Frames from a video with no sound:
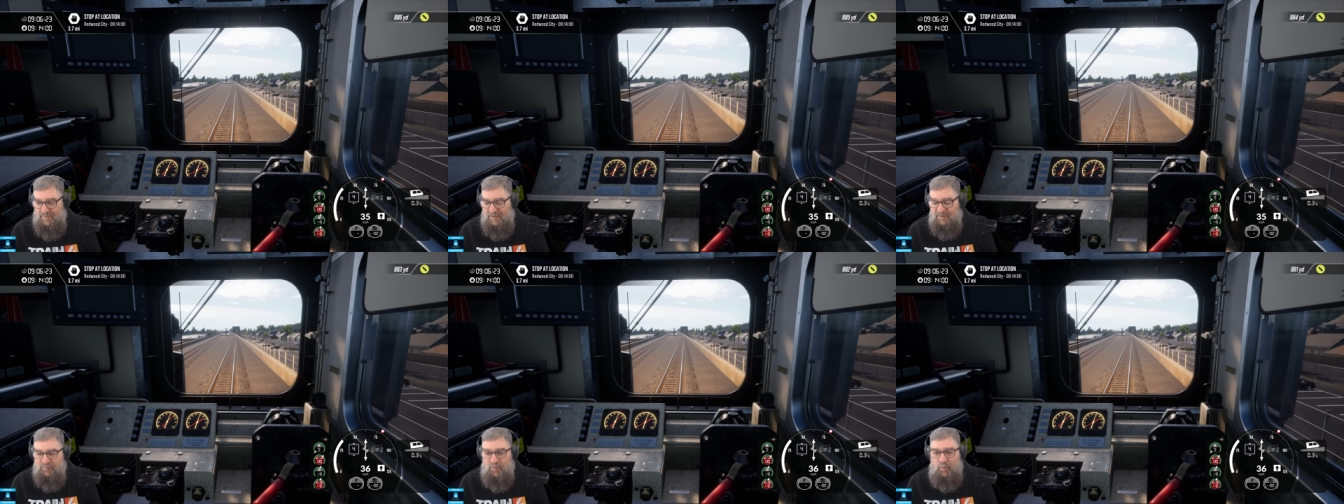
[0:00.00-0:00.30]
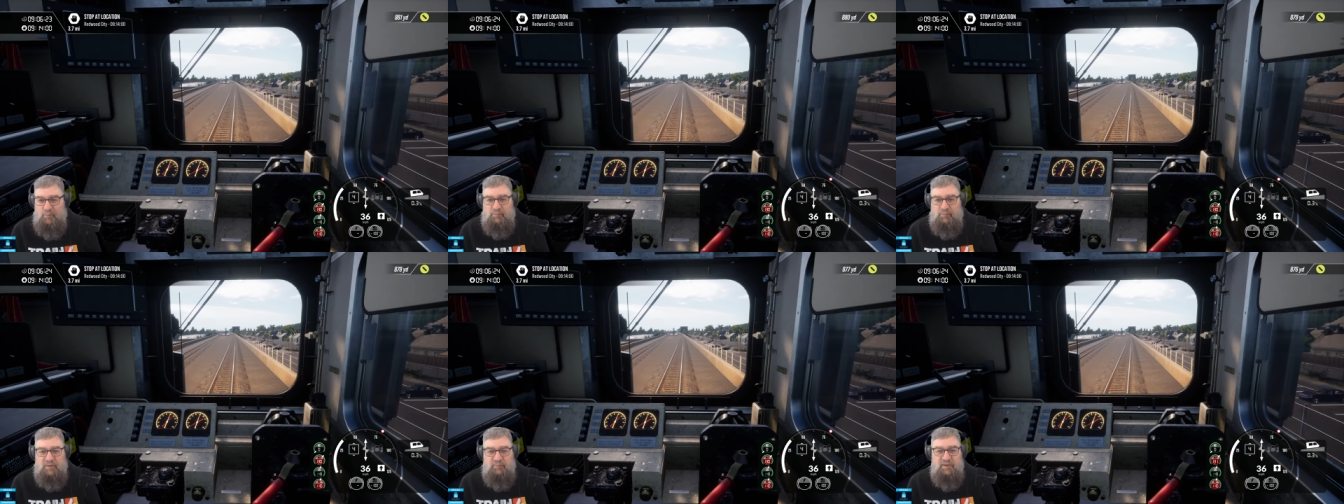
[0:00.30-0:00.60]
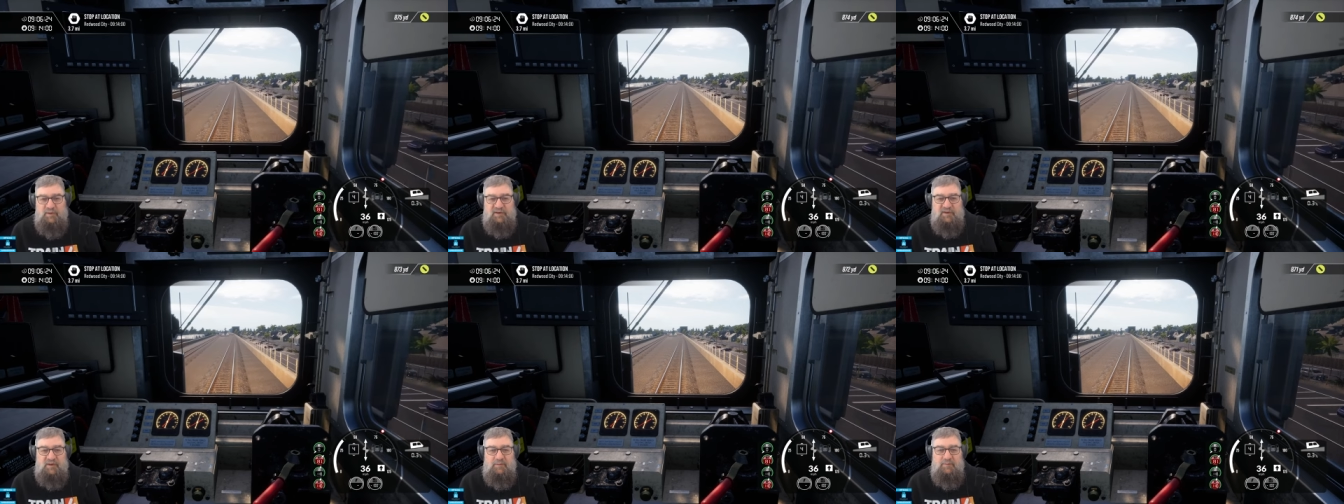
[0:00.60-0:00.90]
It's probably
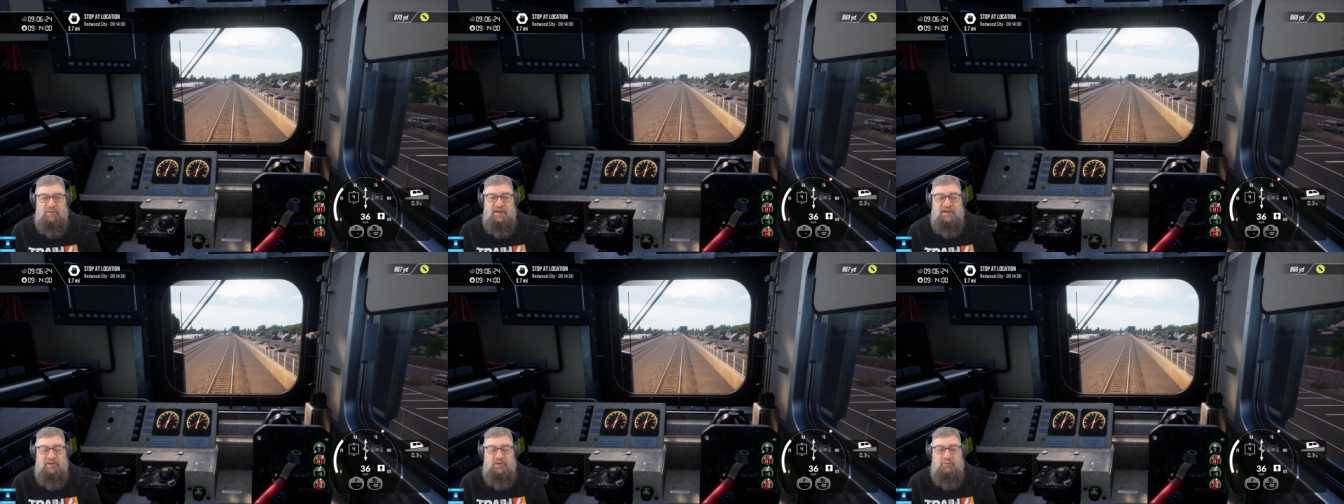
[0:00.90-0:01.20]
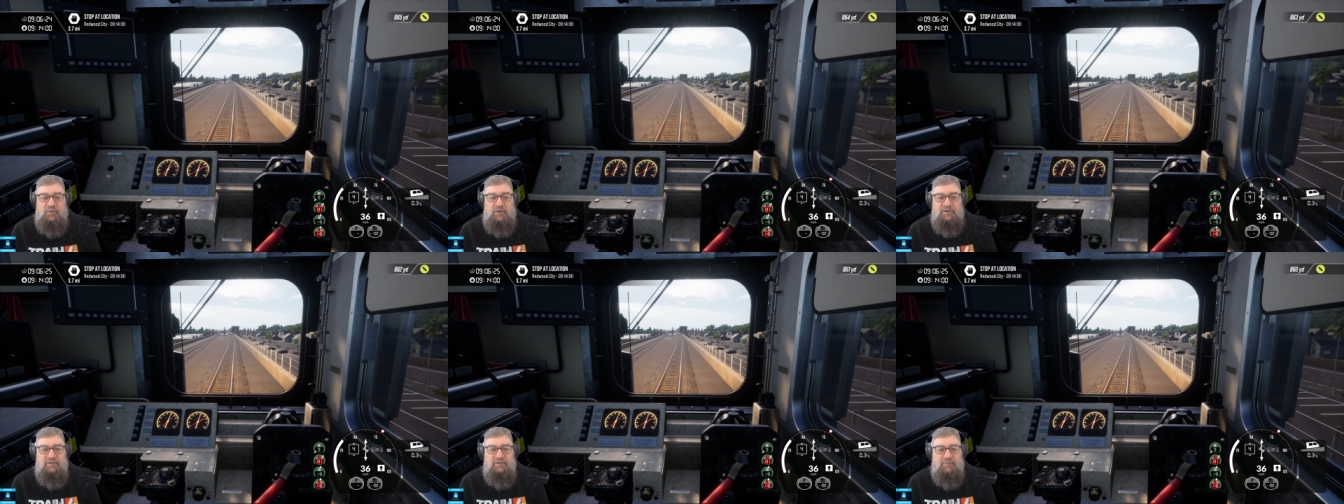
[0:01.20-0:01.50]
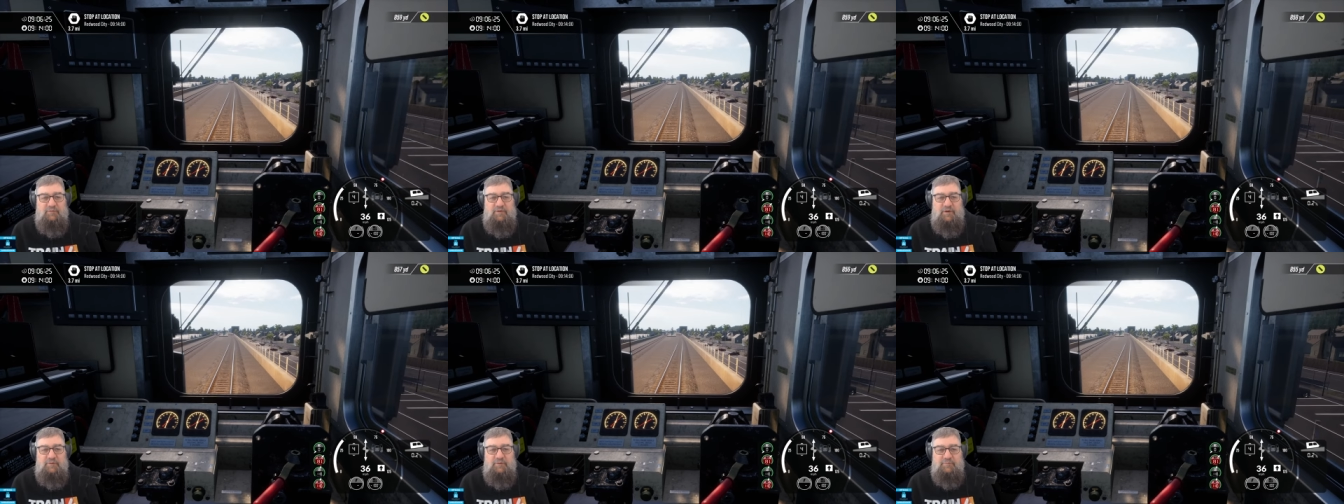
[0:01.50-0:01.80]
picked up the
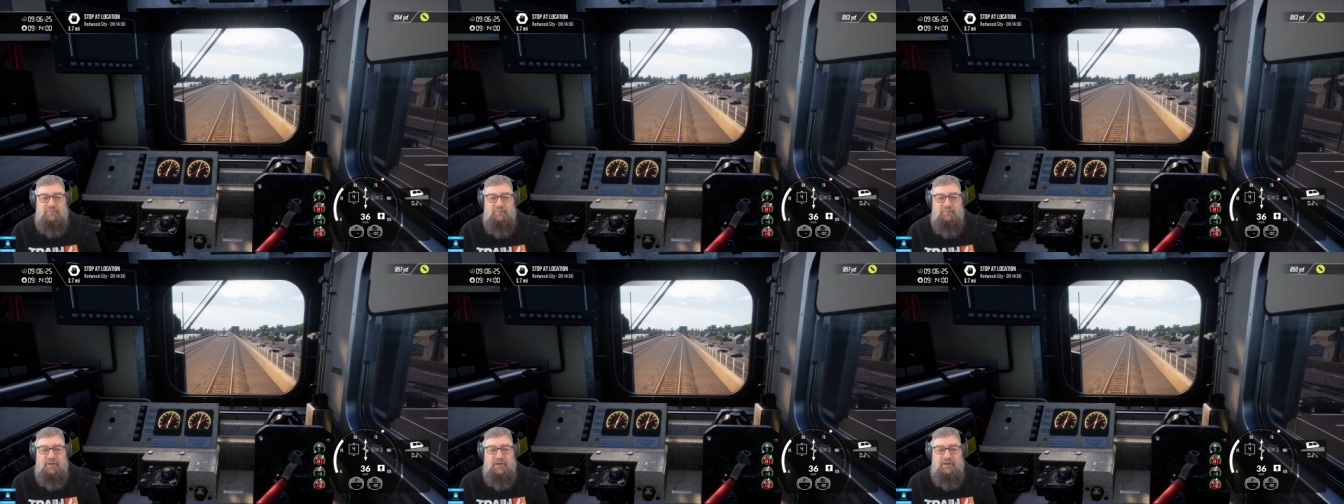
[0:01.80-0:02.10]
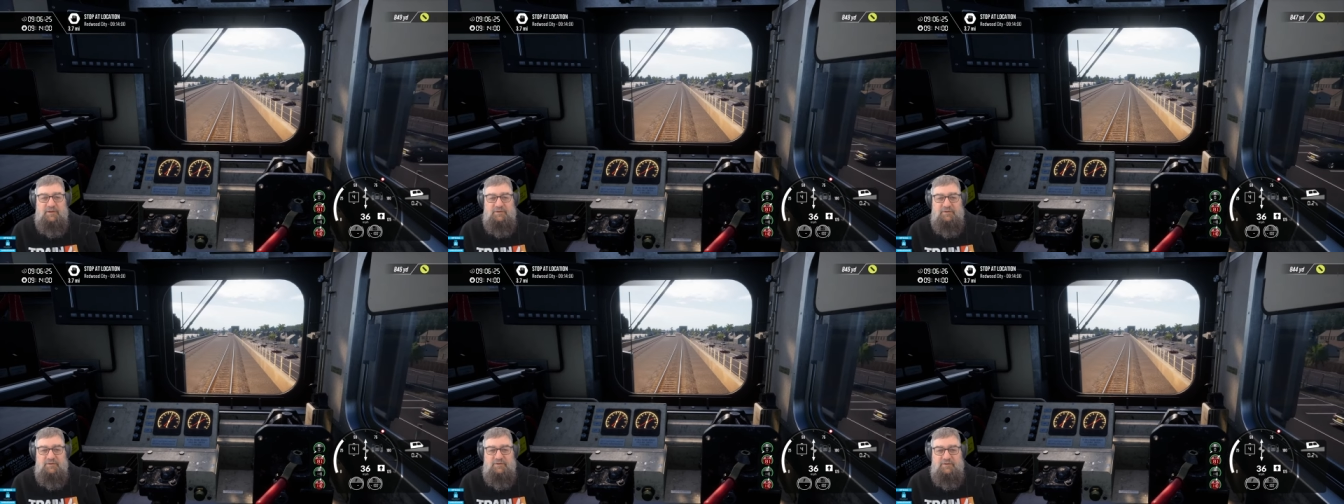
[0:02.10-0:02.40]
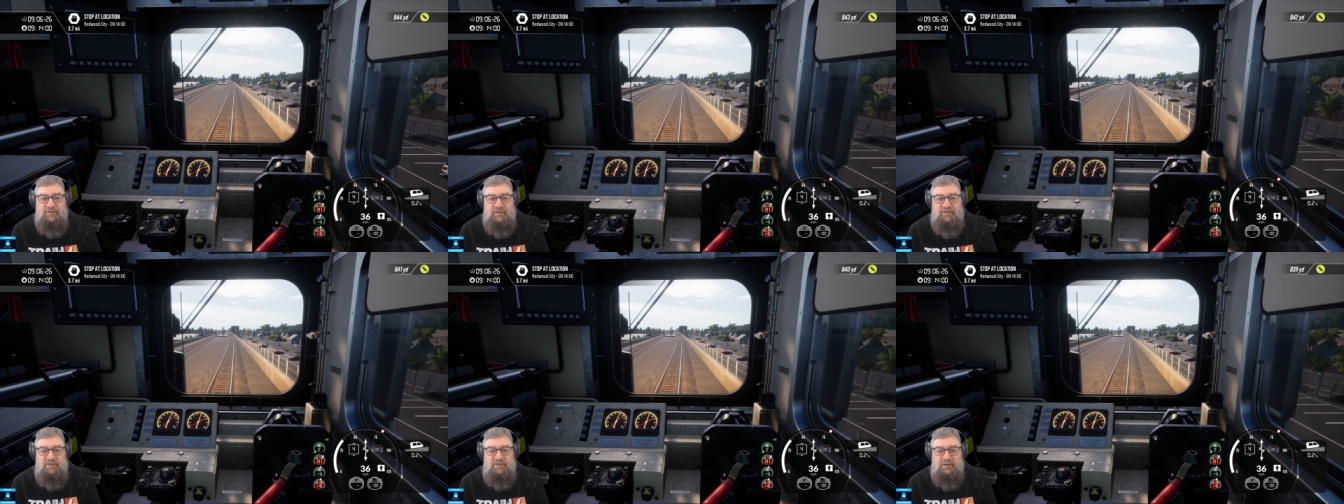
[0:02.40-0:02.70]
calibration file from that
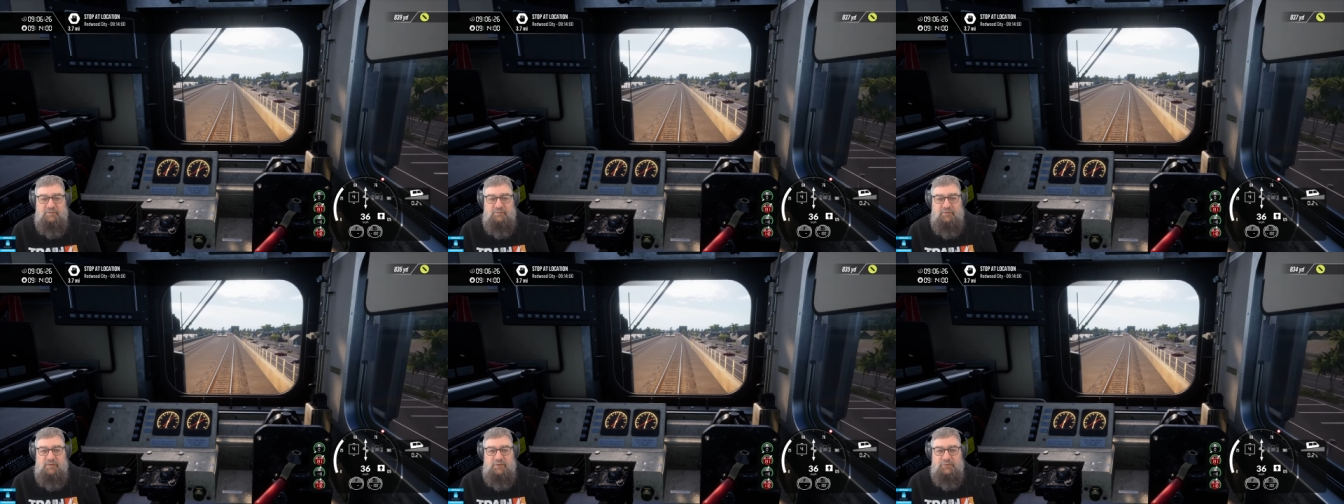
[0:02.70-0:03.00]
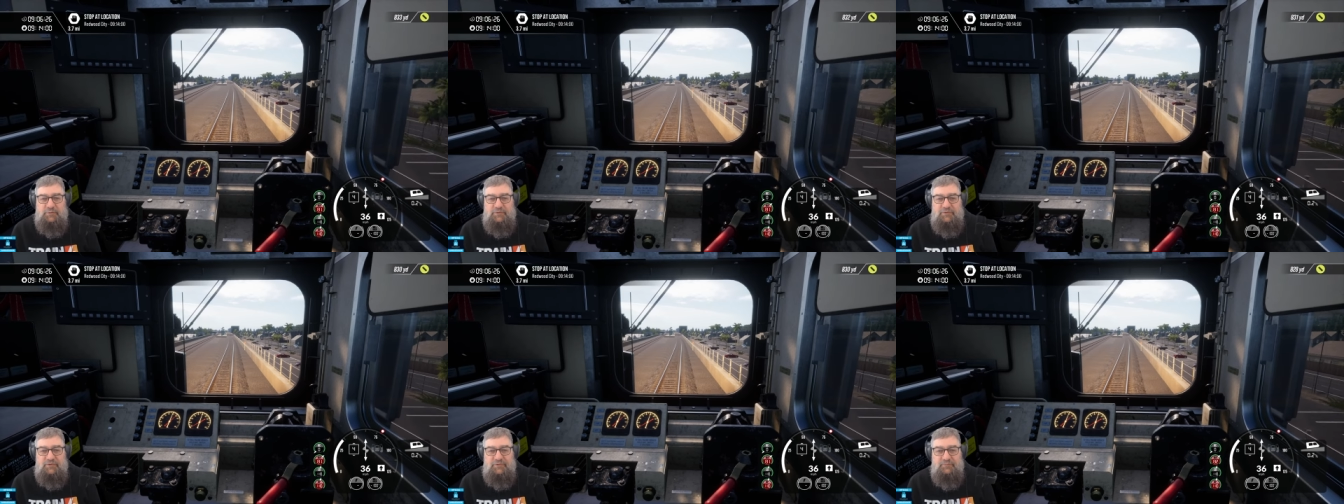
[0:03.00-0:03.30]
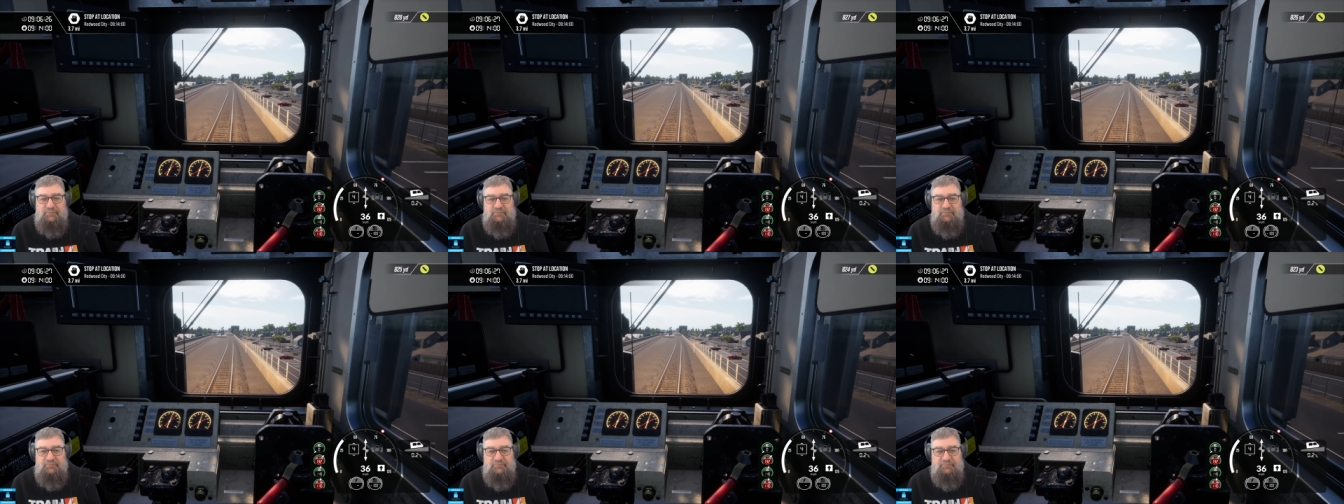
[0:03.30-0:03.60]
because they share folders.